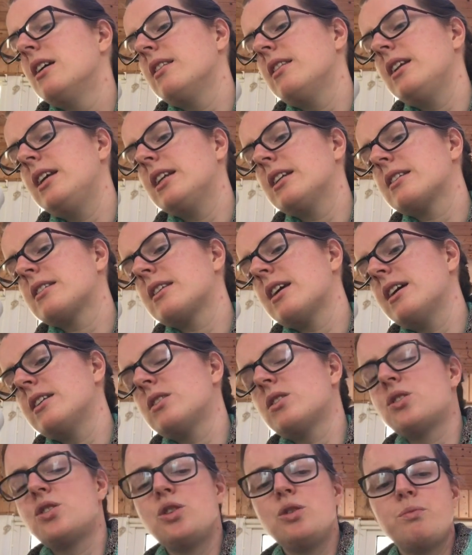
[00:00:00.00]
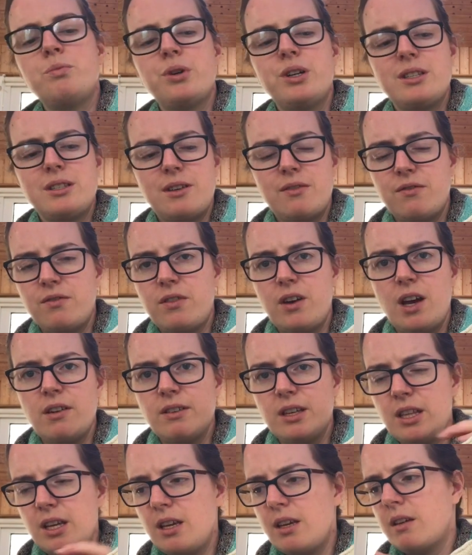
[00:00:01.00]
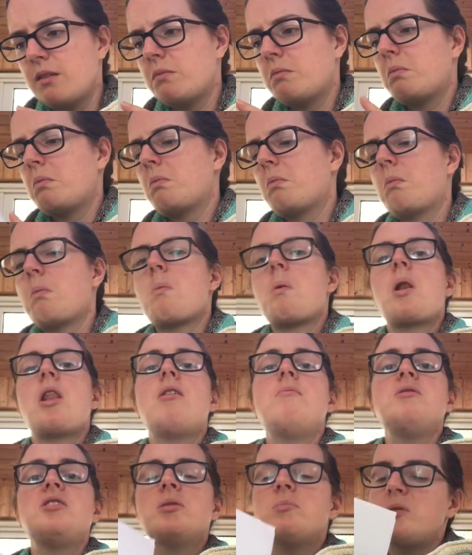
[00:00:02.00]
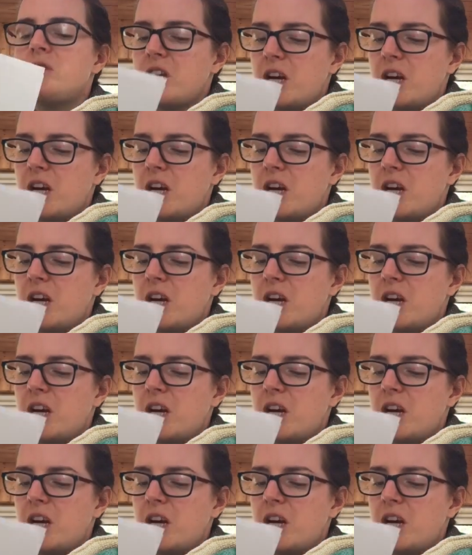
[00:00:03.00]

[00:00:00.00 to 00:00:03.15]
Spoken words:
The needle size is 2.75, I think. Let me double